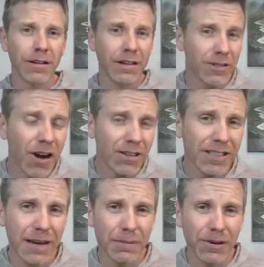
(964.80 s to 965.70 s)
Talk
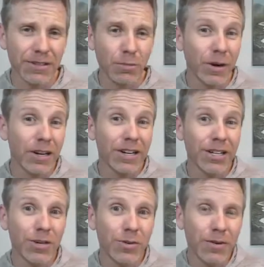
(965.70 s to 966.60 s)
to that person. Where
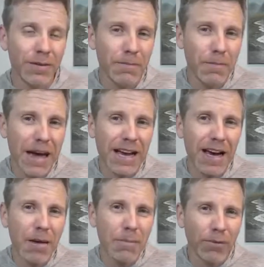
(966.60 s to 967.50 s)
can you
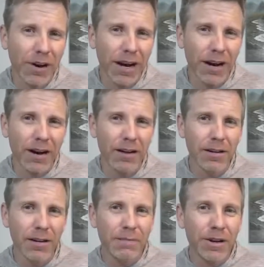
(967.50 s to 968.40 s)
make
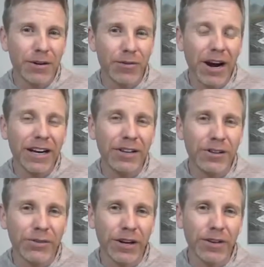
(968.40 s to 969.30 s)
prayer be a
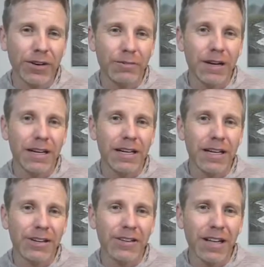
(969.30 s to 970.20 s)
regular rhythm
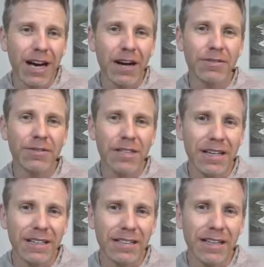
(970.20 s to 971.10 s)
in your lives
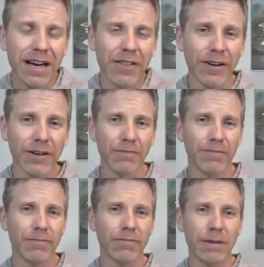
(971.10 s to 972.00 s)
together?
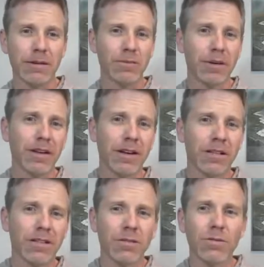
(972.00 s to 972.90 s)
Maybe it's with
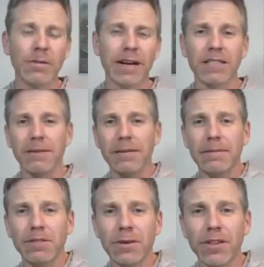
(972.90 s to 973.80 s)
schoolmates.
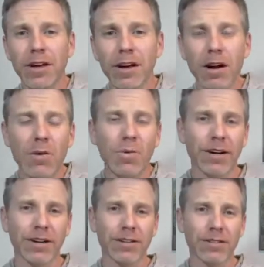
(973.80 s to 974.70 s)
Maybe it's with
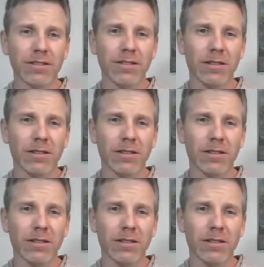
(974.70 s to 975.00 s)
coworkers.